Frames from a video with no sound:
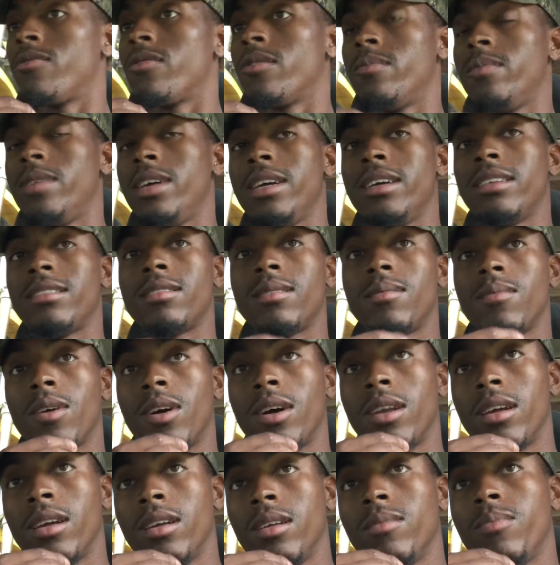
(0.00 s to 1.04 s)
from this, I'm
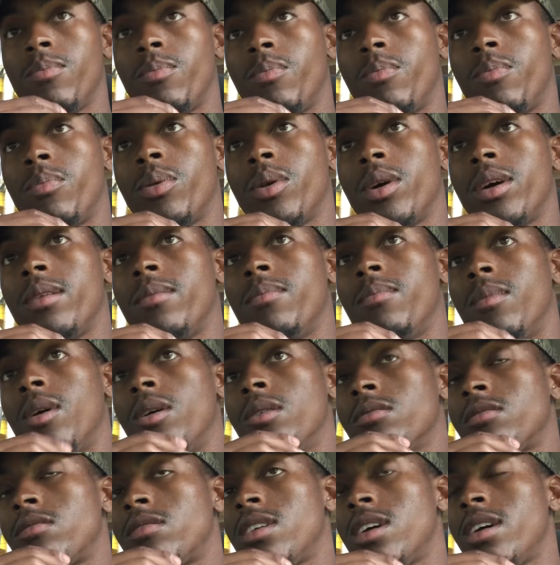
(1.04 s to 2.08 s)
going to put
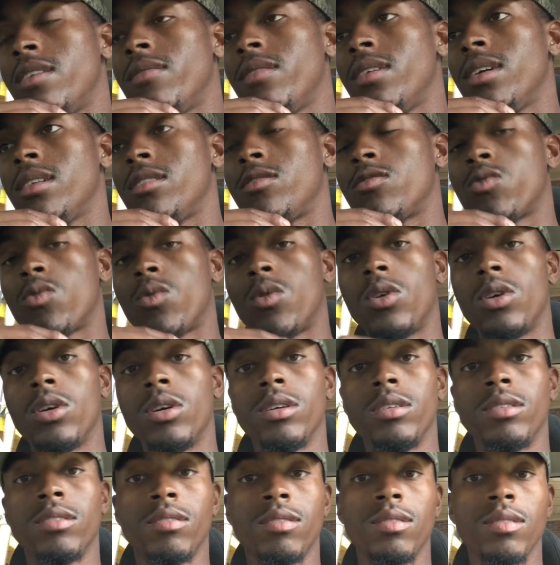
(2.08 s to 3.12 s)
most of it
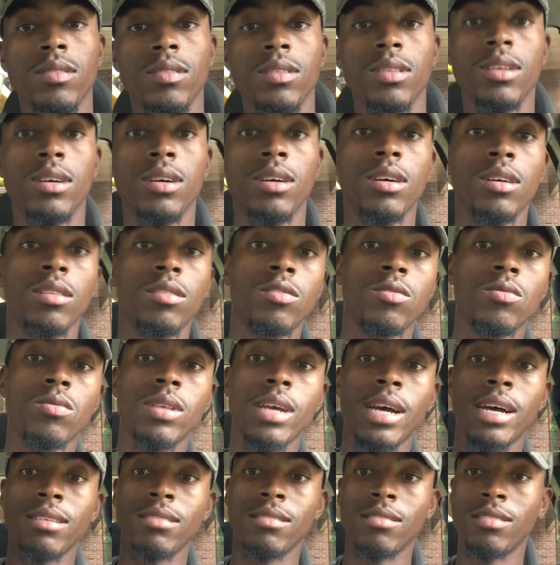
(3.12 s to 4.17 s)
towards the
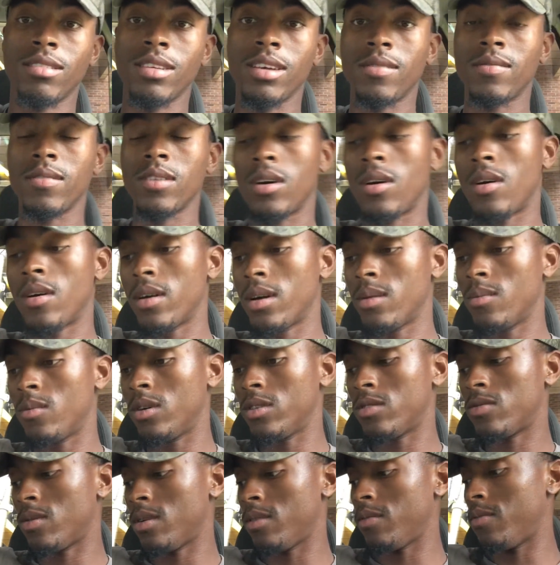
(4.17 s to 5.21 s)
2007
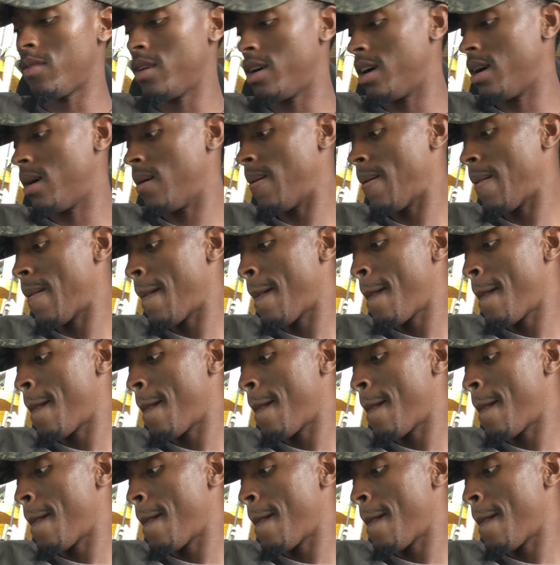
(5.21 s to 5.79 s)
RM125.